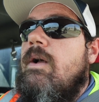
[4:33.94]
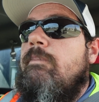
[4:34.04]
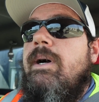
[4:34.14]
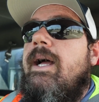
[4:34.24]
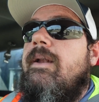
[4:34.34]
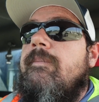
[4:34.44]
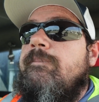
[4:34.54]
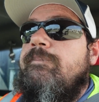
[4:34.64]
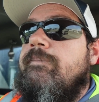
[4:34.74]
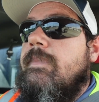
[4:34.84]
But
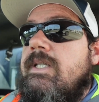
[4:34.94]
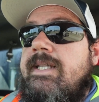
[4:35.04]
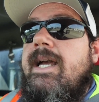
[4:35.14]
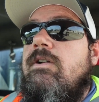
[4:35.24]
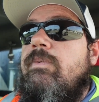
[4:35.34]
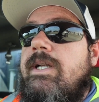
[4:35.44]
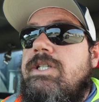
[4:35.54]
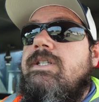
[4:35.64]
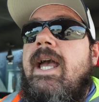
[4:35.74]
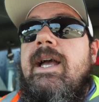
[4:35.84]
standard
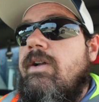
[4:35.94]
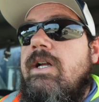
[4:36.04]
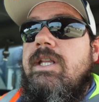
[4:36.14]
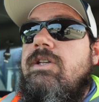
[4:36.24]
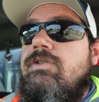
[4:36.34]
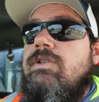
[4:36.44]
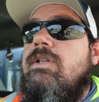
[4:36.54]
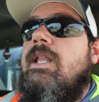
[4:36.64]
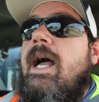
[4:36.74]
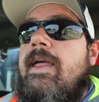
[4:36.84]
wrenches, yeah, you're going to use those a
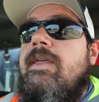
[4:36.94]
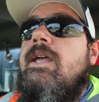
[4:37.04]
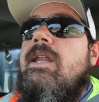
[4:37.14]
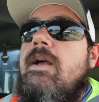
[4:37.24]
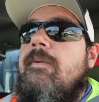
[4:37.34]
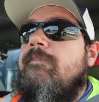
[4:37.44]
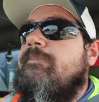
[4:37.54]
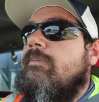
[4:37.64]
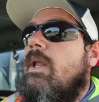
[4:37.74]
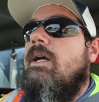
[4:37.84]
lot. And then
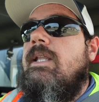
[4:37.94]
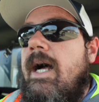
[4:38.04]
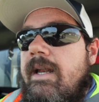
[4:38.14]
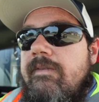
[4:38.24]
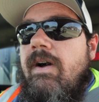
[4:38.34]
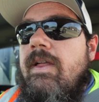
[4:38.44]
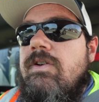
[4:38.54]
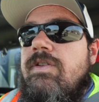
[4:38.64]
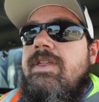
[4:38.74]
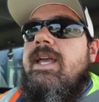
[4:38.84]
a lot of
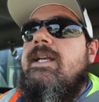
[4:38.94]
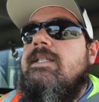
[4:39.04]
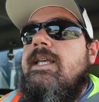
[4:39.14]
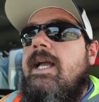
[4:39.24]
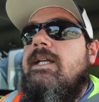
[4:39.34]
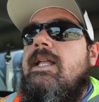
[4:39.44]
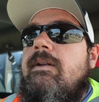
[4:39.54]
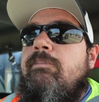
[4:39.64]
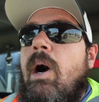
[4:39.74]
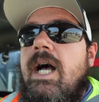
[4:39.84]
other things, like a lot
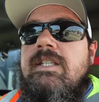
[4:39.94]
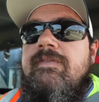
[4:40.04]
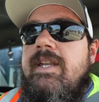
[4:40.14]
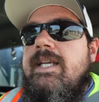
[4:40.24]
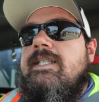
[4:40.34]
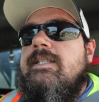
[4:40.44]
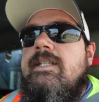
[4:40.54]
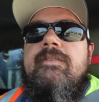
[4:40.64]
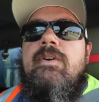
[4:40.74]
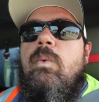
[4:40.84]
of Boss fittings and
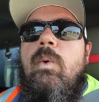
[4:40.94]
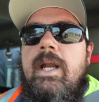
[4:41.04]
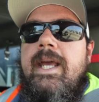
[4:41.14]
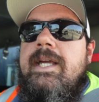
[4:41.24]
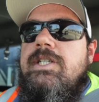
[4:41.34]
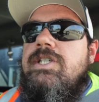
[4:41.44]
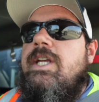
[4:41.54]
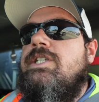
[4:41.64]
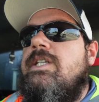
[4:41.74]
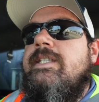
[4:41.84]
stuff are 1 inch,
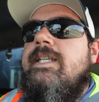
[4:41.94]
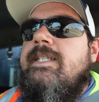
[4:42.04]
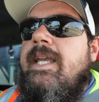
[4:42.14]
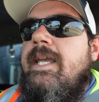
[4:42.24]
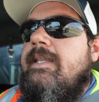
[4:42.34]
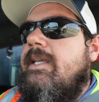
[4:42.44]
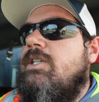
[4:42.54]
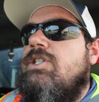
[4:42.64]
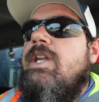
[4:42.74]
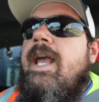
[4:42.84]
inch and a 16th,
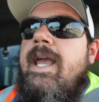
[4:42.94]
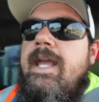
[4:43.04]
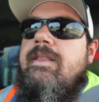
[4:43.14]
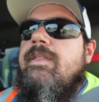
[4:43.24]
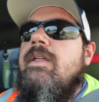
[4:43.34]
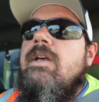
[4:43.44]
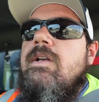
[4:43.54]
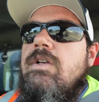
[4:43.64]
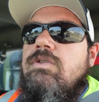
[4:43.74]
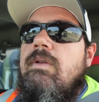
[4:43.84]
inch and an 1/8.
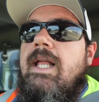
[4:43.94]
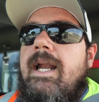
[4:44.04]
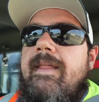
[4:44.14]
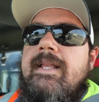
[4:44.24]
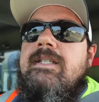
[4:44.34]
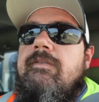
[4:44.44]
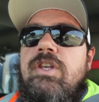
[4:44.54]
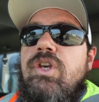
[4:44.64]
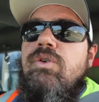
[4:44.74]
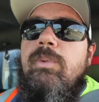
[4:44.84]
So a lot of that stuff,
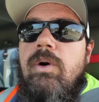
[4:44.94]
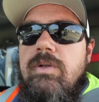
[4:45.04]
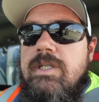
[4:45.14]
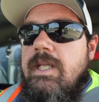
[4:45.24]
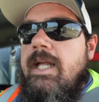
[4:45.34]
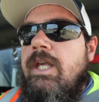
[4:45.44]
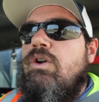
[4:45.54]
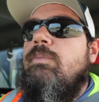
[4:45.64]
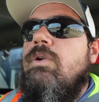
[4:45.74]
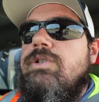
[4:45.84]
U-bolts, a lot of
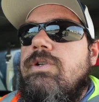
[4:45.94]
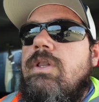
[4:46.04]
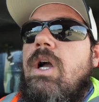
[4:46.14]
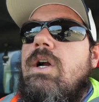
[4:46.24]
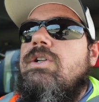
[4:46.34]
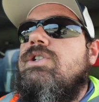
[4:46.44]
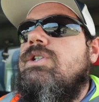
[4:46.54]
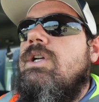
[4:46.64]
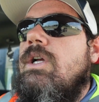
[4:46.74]
U-bolts are large,